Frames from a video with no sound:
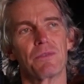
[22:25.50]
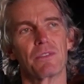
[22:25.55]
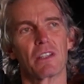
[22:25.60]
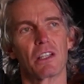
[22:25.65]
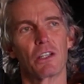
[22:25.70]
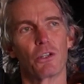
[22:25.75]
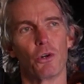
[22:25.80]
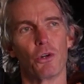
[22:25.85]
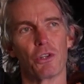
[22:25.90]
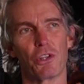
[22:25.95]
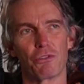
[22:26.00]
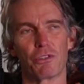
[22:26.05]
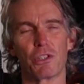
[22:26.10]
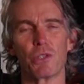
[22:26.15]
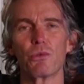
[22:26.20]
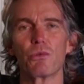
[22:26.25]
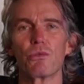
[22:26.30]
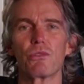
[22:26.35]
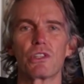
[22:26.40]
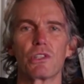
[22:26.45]
all the
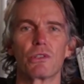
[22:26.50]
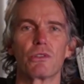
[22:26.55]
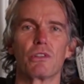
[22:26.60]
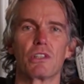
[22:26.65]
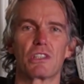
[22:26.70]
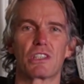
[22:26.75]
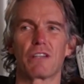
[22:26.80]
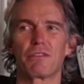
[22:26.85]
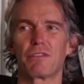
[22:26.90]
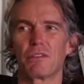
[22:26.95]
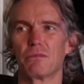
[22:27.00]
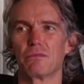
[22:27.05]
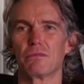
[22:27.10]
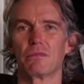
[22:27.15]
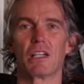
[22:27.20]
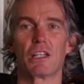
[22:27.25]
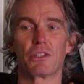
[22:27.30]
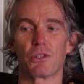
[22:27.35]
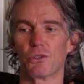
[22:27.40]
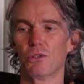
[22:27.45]
reels, as if
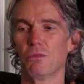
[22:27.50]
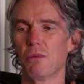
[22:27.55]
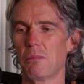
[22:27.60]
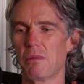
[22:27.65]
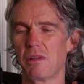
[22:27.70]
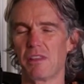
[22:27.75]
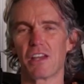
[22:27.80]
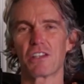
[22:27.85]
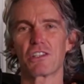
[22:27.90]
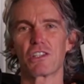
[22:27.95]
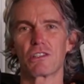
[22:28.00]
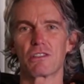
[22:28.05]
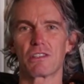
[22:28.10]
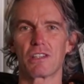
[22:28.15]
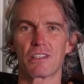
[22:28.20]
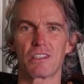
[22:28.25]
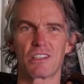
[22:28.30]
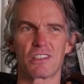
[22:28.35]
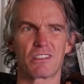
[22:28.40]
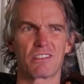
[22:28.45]
I don't know, maybe this
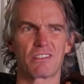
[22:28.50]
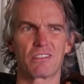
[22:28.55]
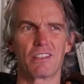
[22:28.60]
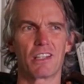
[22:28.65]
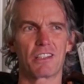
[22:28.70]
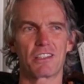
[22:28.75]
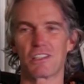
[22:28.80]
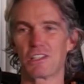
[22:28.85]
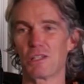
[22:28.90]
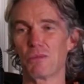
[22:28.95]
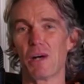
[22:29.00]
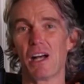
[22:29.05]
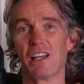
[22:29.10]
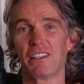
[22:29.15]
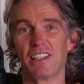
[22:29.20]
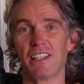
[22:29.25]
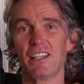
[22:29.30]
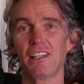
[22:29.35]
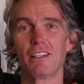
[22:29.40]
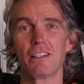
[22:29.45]
isn't what I
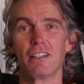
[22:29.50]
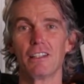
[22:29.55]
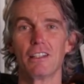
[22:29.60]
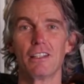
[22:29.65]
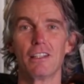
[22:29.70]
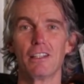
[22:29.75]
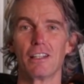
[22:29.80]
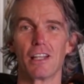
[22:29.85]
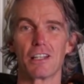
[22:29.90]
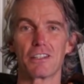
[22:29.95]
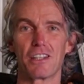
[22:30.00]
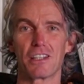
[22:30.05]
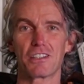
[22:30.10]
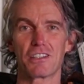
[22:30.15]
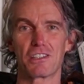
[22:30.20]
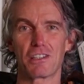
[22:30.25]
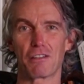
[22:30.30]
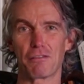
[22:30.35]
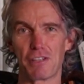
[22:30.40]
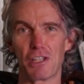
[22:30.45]
do. This
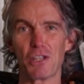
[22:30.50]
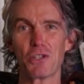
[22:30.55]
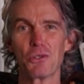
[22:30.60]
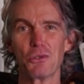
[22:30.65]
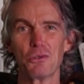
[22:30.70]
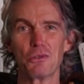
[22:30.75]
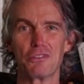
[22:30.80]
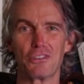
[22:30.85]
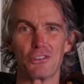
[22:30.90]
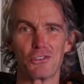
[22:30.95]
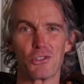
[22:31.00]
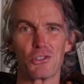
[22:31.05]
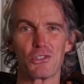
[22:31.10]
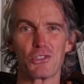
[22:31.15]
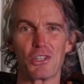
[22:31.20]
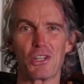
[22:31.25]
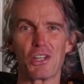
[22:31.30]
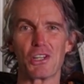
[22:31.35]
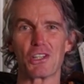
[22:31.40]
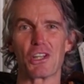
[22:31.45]
is a vehicle for just
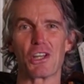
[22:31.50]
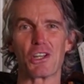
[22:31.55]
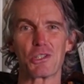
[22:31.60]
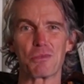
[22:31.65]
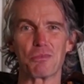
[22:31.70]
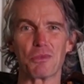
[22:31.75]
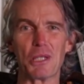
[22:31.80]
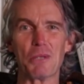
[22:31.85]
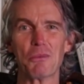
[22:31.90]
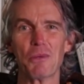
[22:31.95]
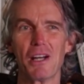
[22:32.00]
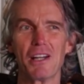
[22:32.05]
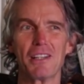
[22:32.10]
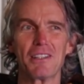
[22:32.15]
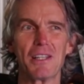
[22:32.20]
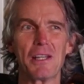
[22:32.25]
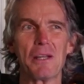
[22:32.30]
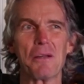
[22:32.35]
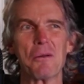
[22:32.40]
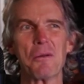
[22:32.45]
to explain what I
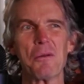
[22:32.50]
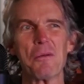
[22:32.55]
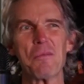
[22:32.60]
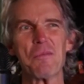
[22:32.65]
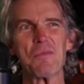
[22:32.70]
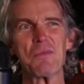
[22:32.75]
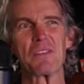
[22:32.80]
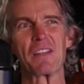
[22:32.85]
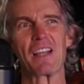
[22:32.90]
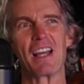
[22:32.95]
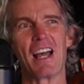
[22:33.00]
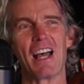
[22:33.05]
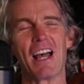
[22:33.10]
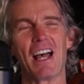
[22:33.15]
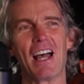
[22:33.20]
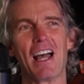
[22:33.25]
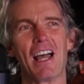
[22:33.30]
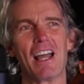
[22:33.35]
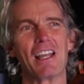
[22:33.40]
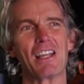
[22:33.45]
do.
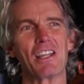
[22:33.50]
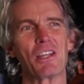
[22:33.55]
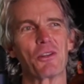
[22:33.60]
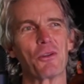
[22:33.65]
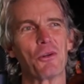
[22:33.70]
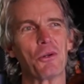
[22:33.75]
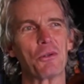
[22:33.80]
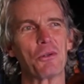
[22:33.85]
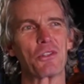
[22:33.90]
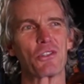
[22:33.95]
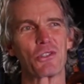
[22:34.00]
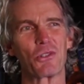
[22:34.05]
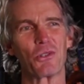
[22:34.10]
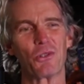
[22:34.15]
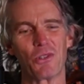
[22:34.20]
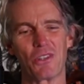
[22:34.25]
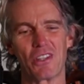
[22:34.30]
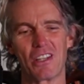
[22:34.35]
So